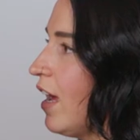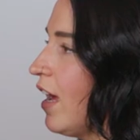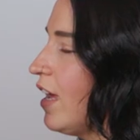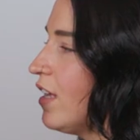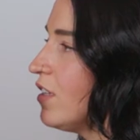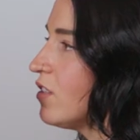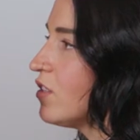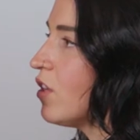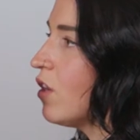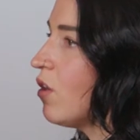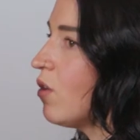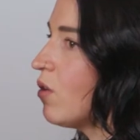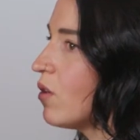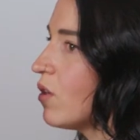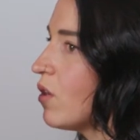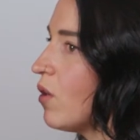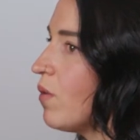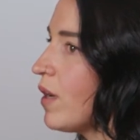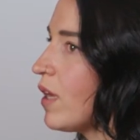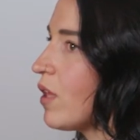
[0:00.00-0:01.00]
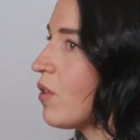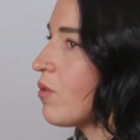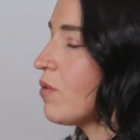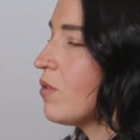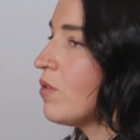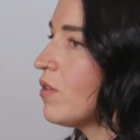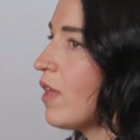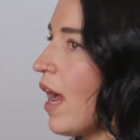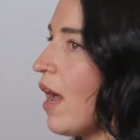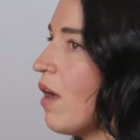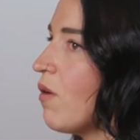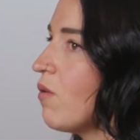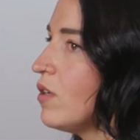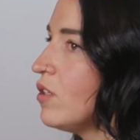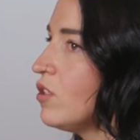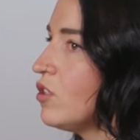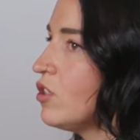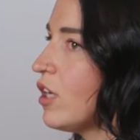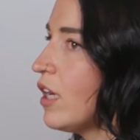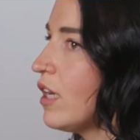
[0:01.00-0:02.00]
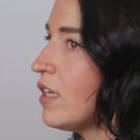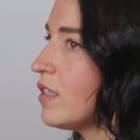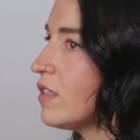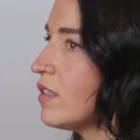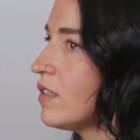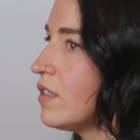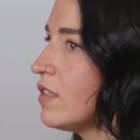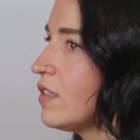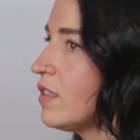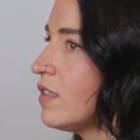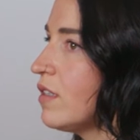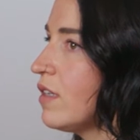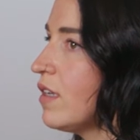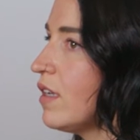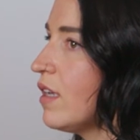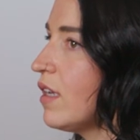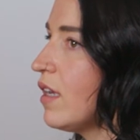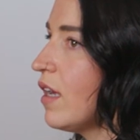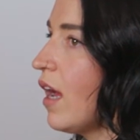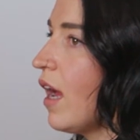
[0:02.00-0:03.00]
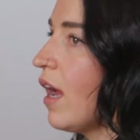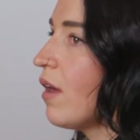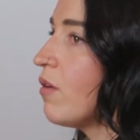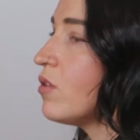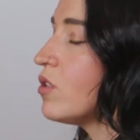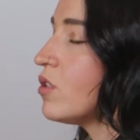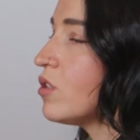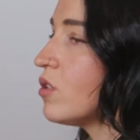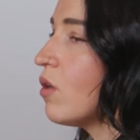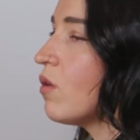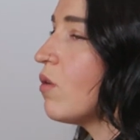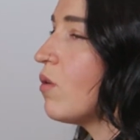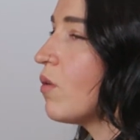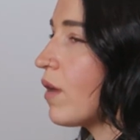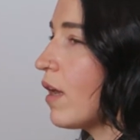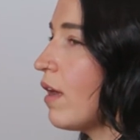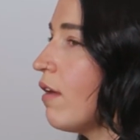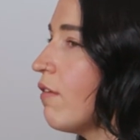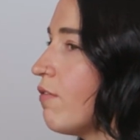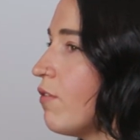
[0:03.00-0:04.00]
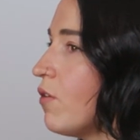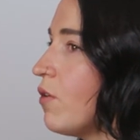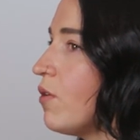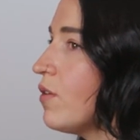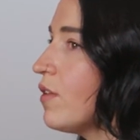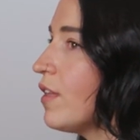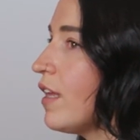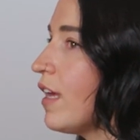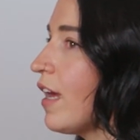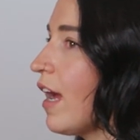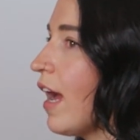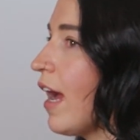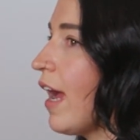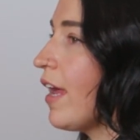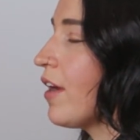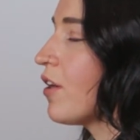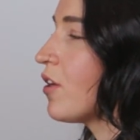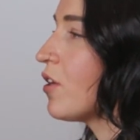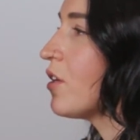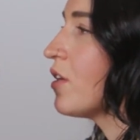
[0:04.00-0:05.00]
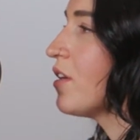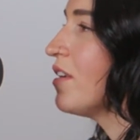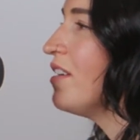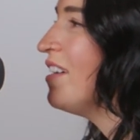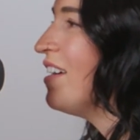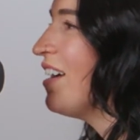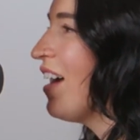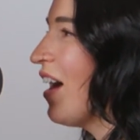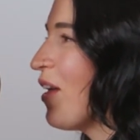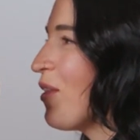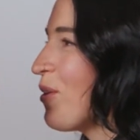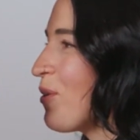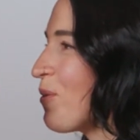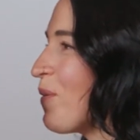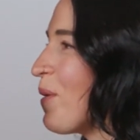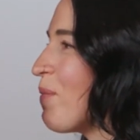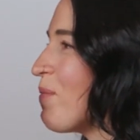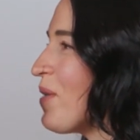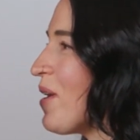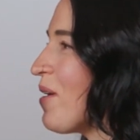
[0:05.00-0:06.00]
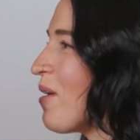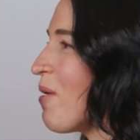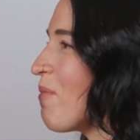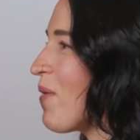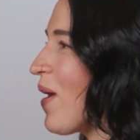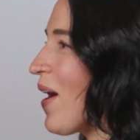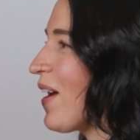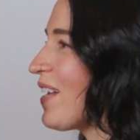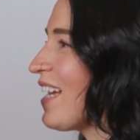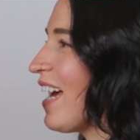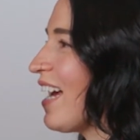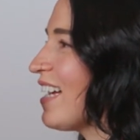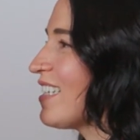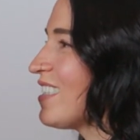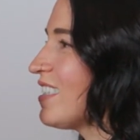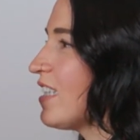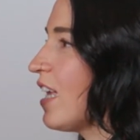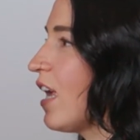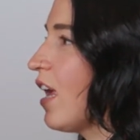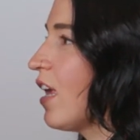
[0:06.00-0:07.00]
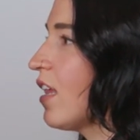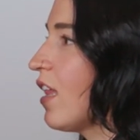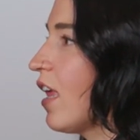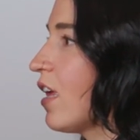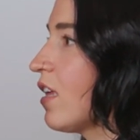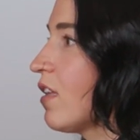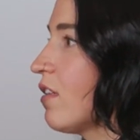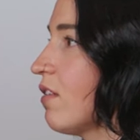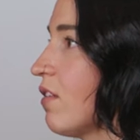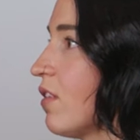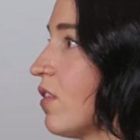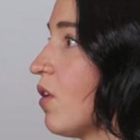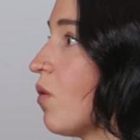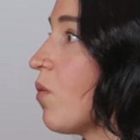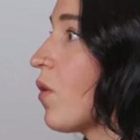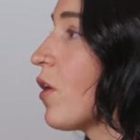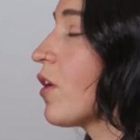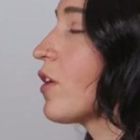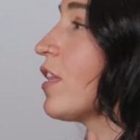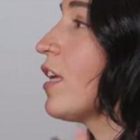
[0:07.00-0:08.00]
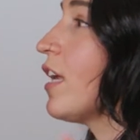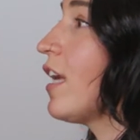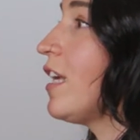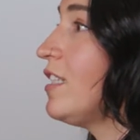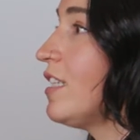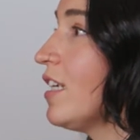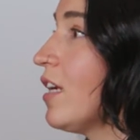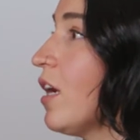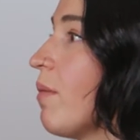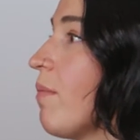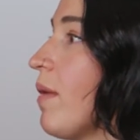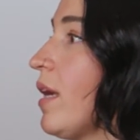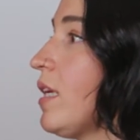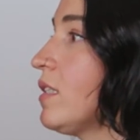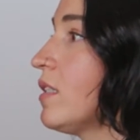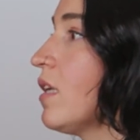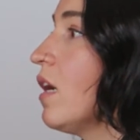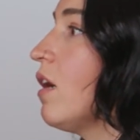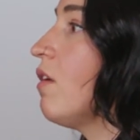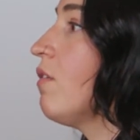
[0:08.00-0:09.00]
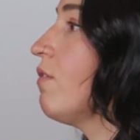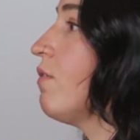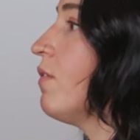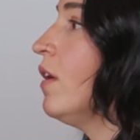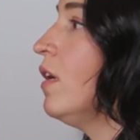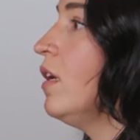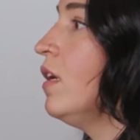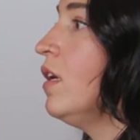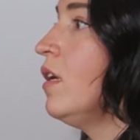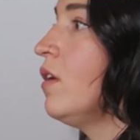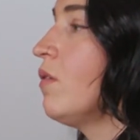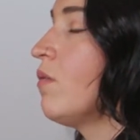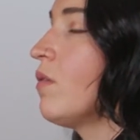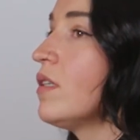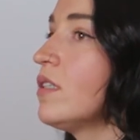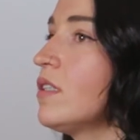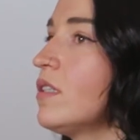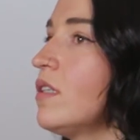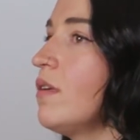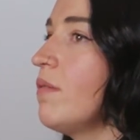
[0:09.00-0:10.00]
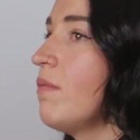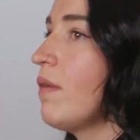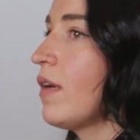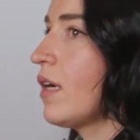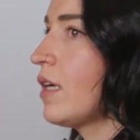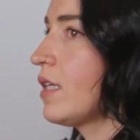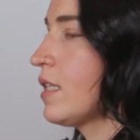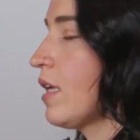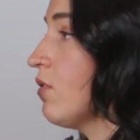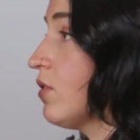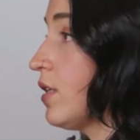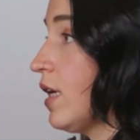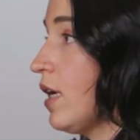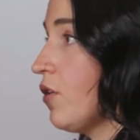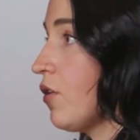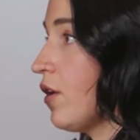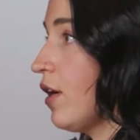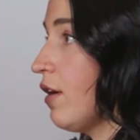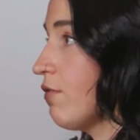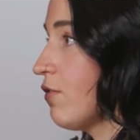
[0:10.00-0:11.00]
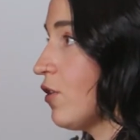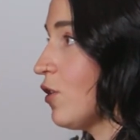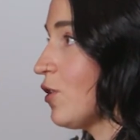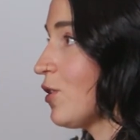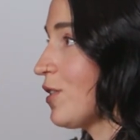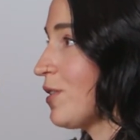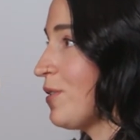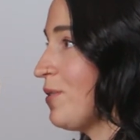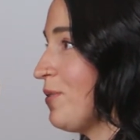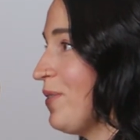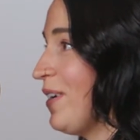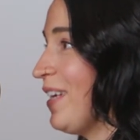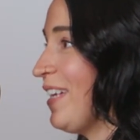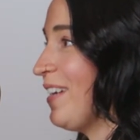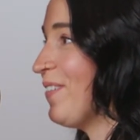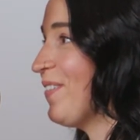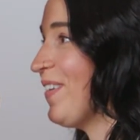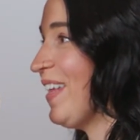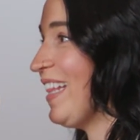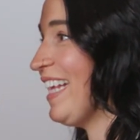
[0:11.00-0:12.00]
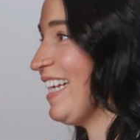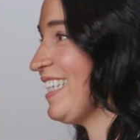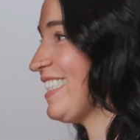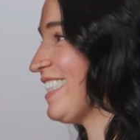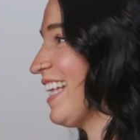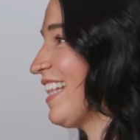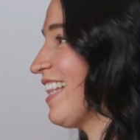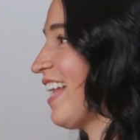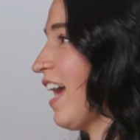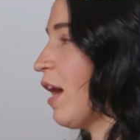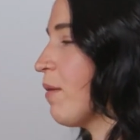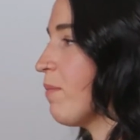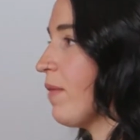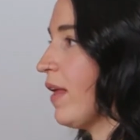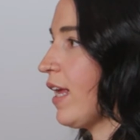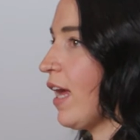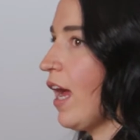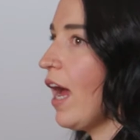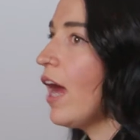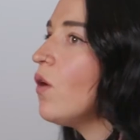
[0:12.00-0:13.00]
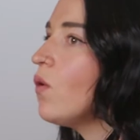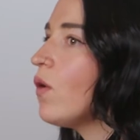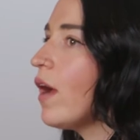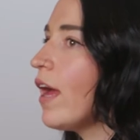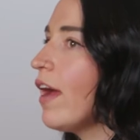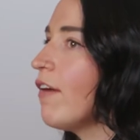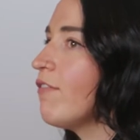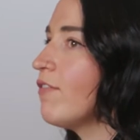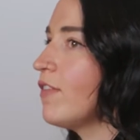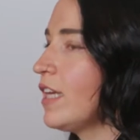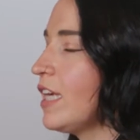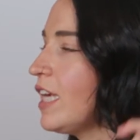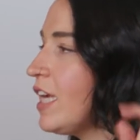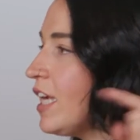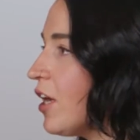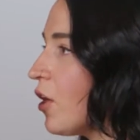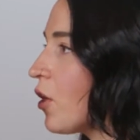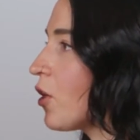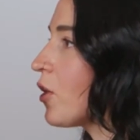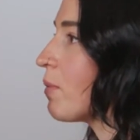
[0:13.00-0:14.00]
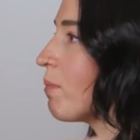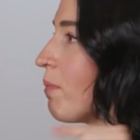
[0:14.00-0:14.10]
And so going through that was I was so grateful that I heard other women on podcasts say, like, the work that I did on myself was because I was angry at first when they said that. I'm like, he hurt